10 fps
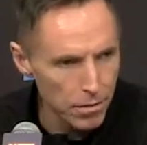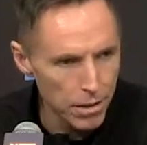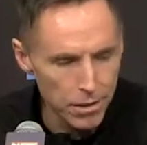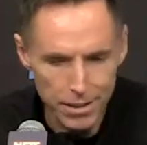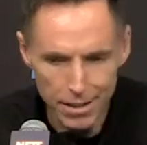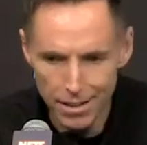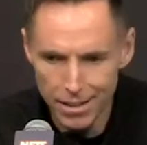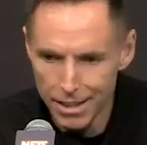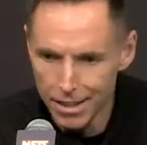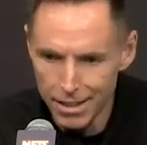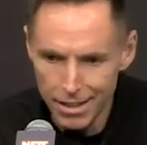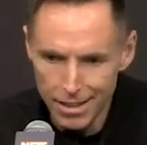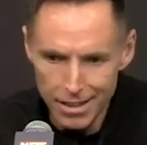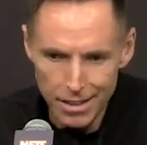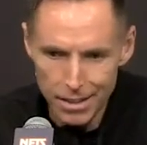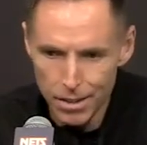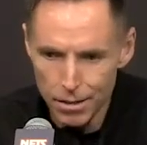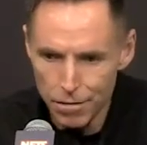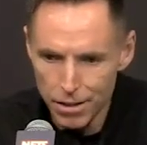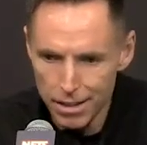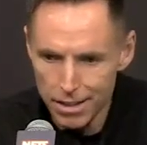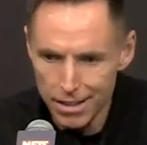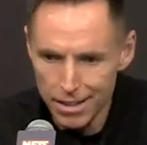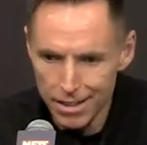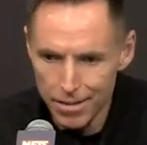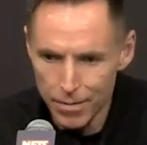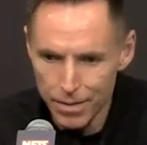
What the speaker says: It felt, felt like, a